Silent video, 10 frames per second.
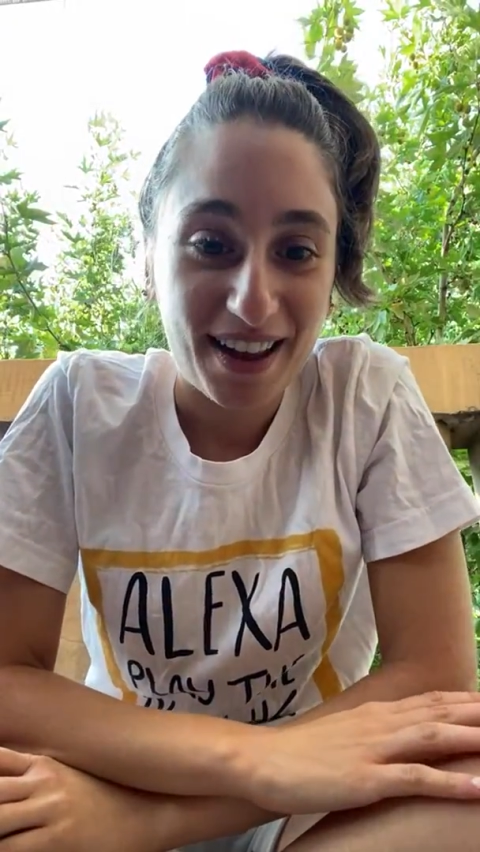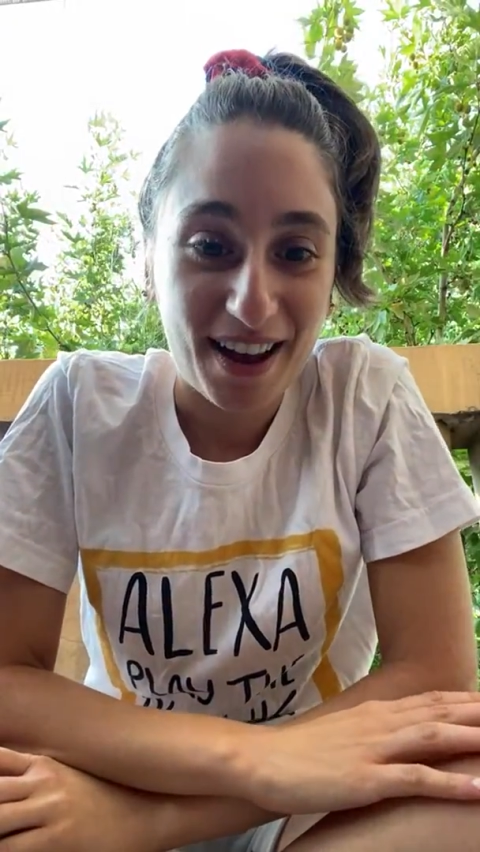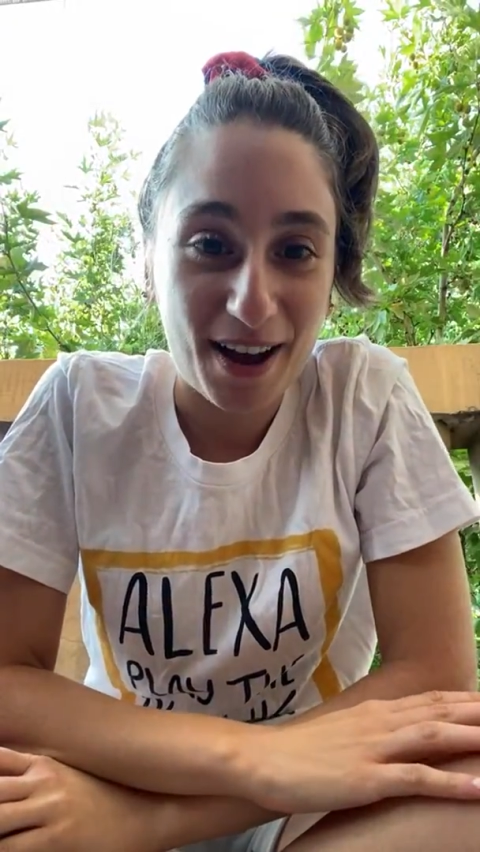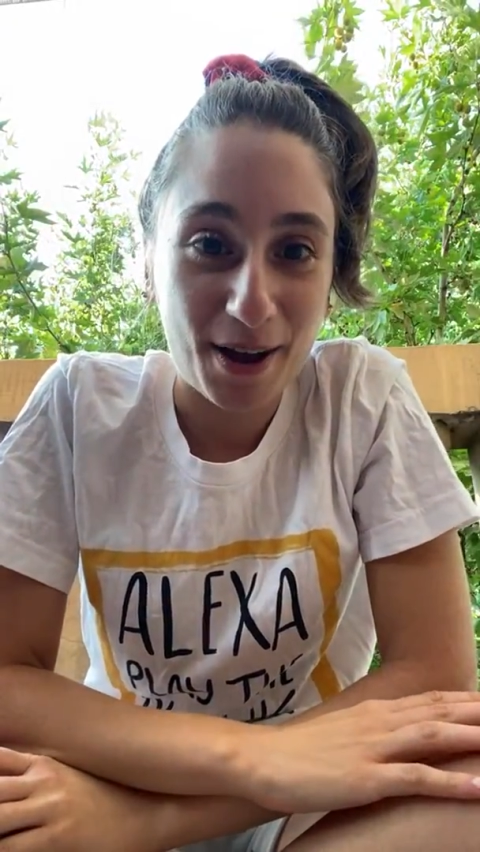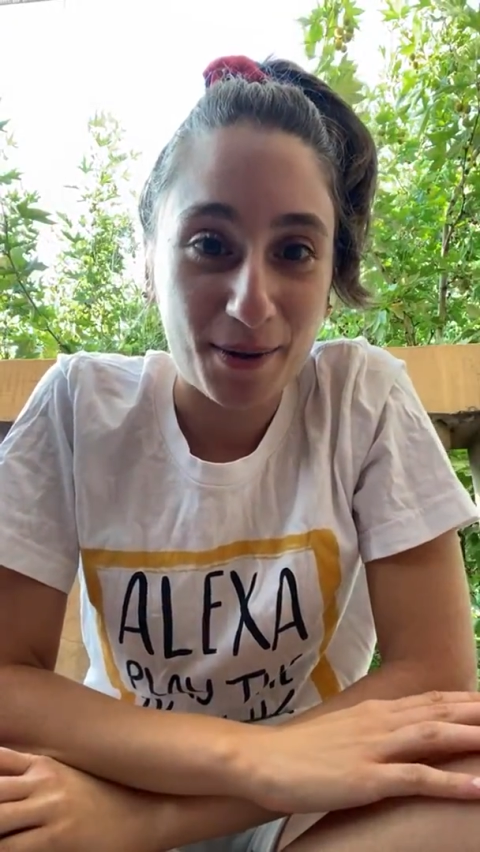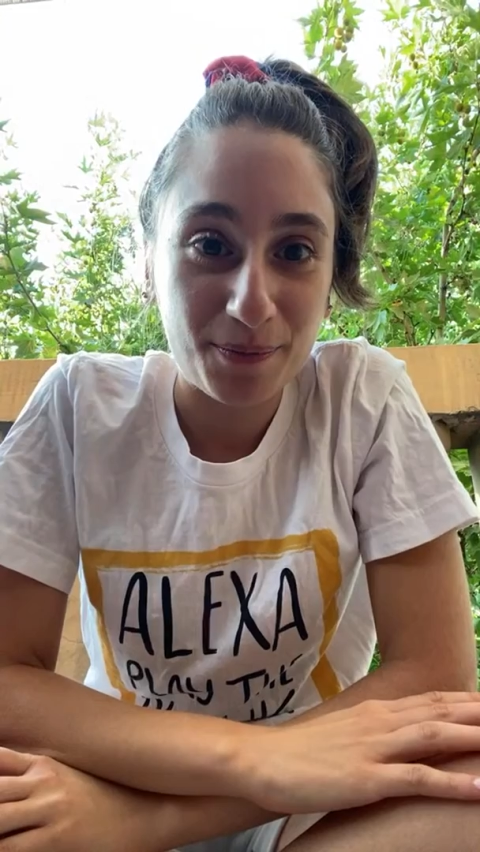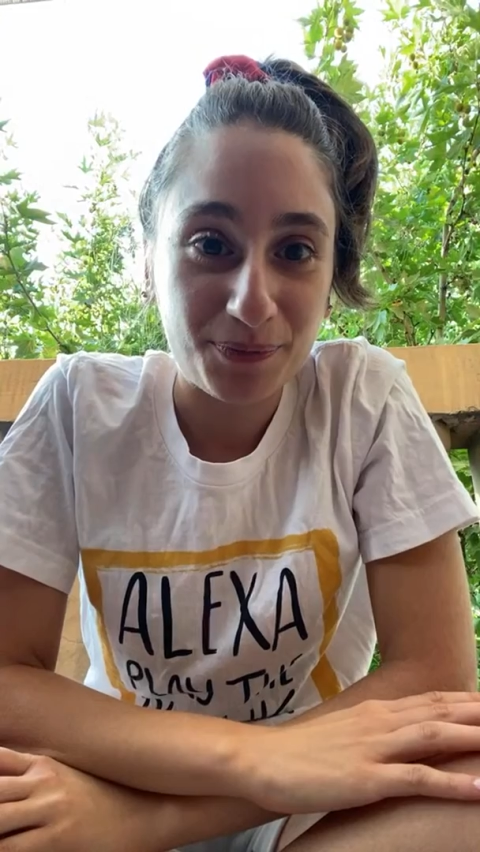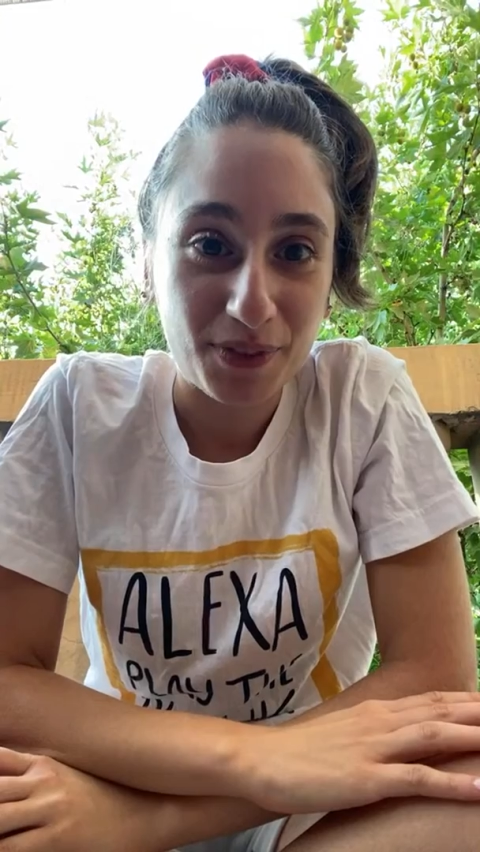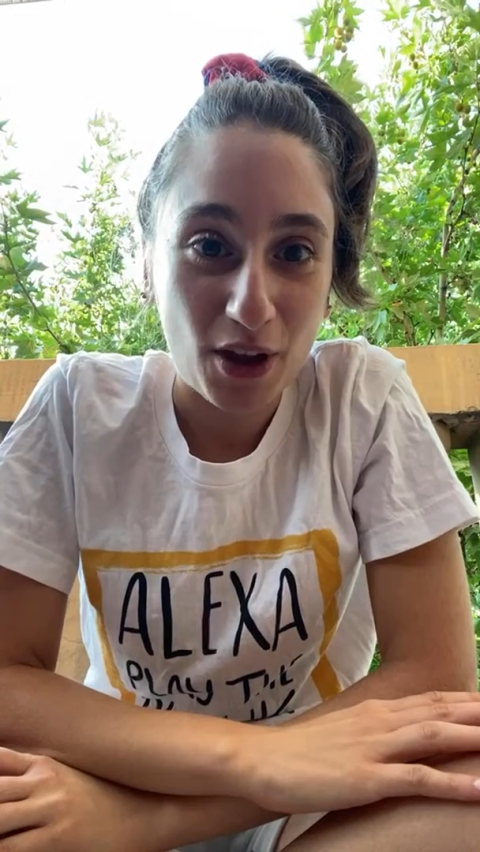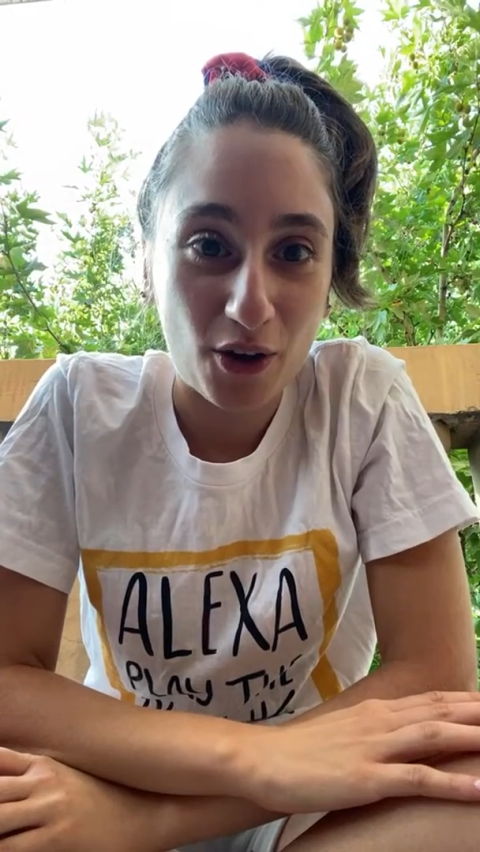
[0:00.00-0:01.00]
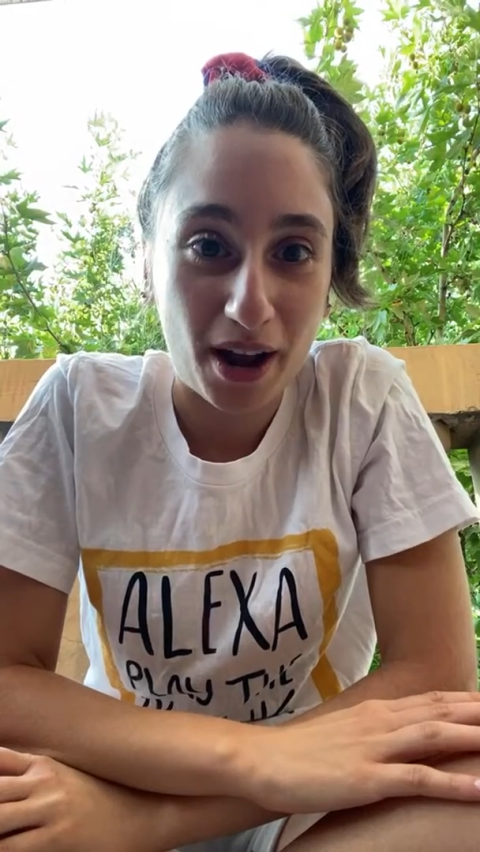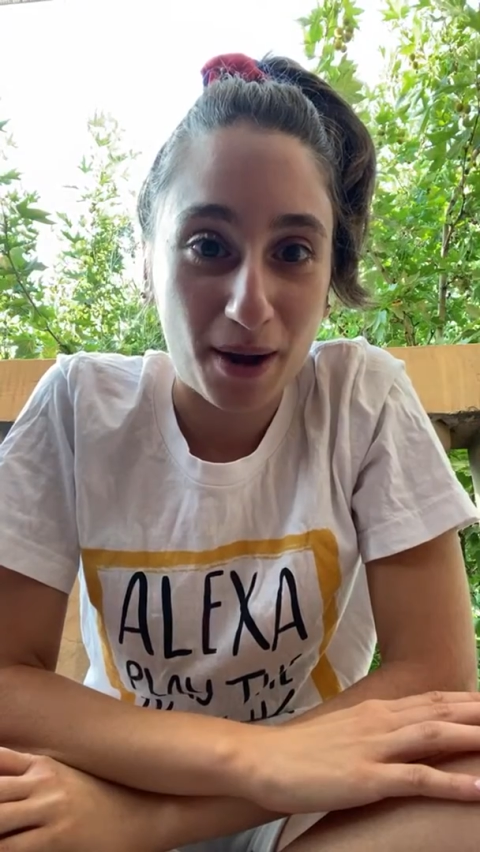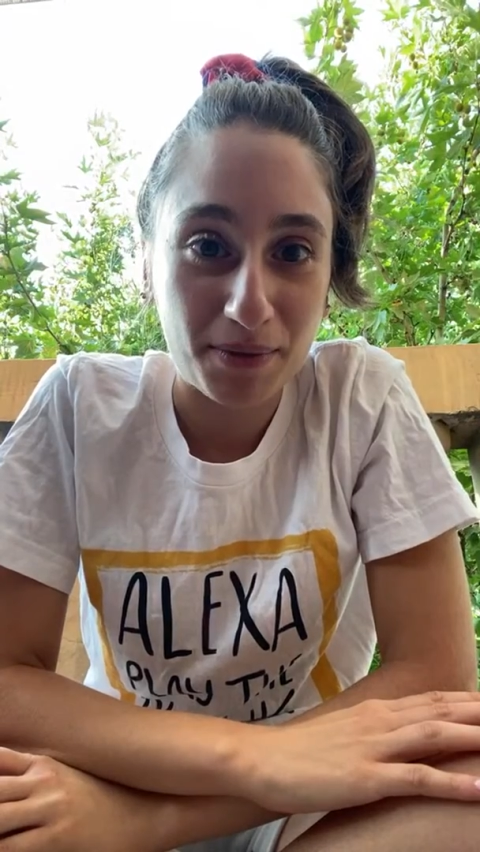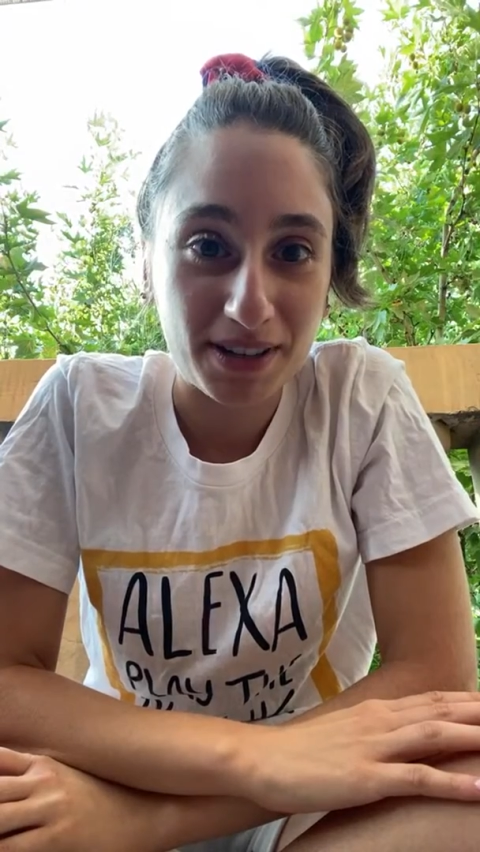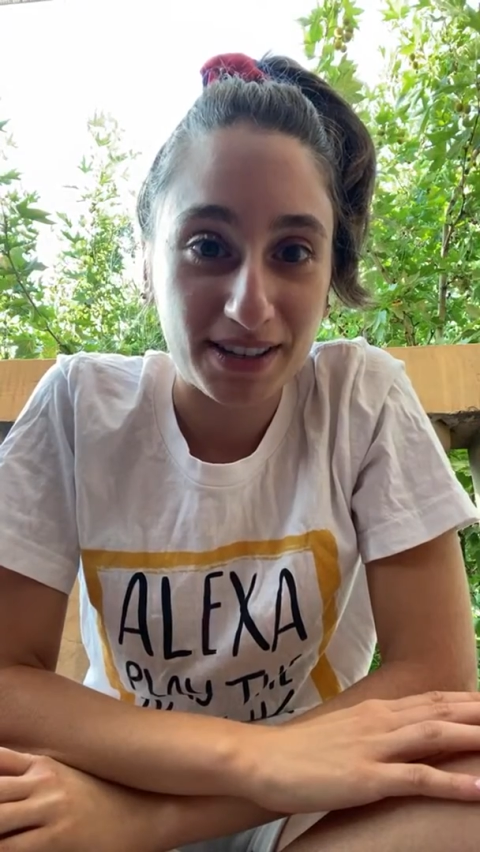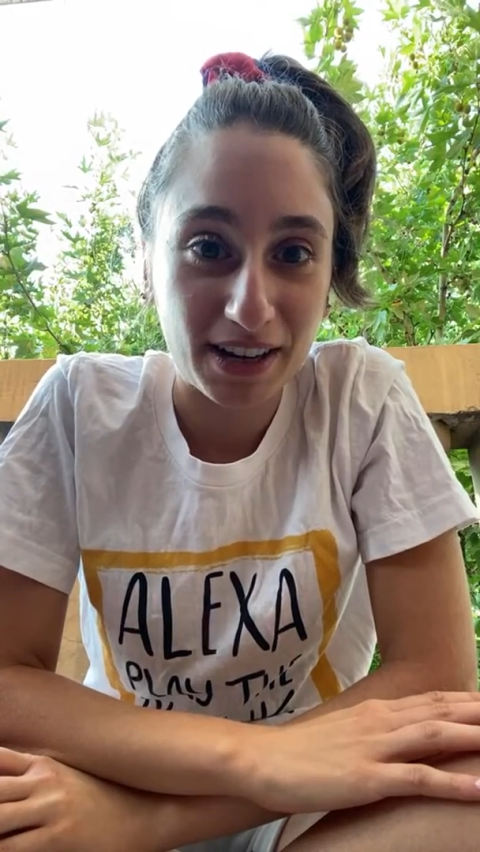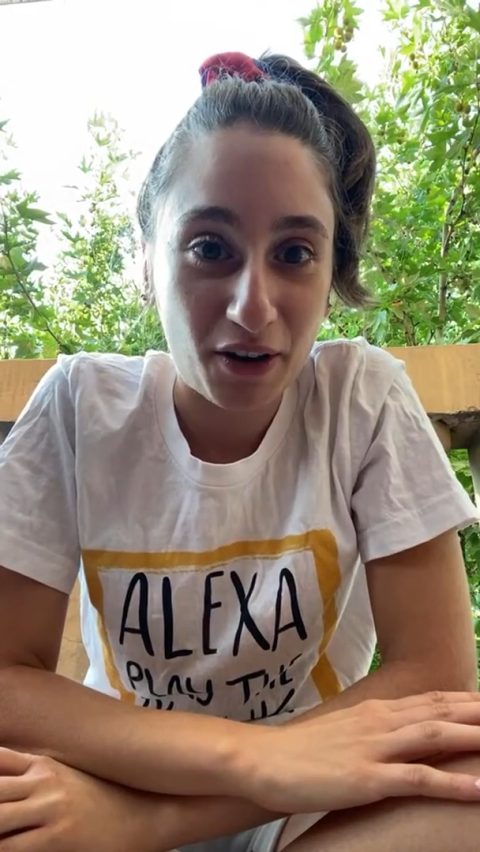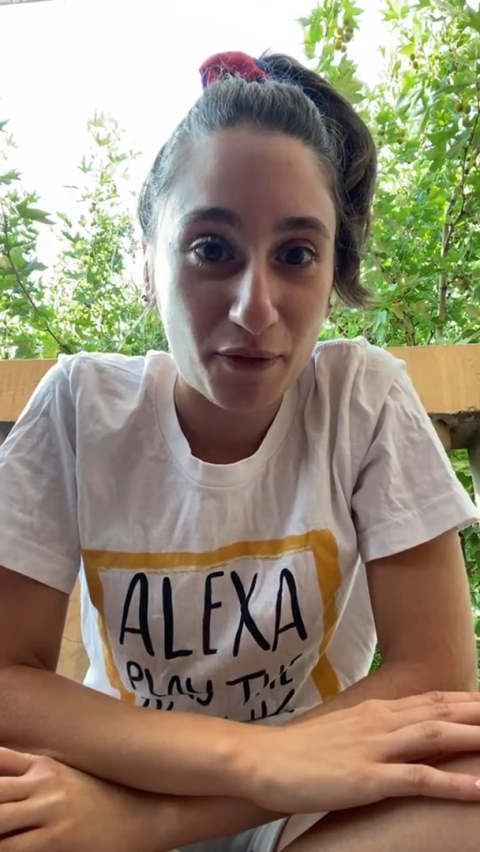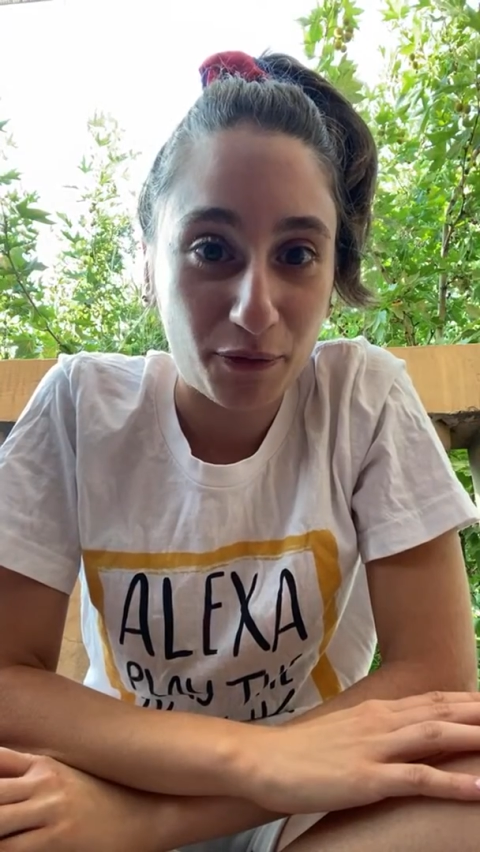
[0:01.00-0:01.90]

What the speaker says: Okay, I'm gonna stick around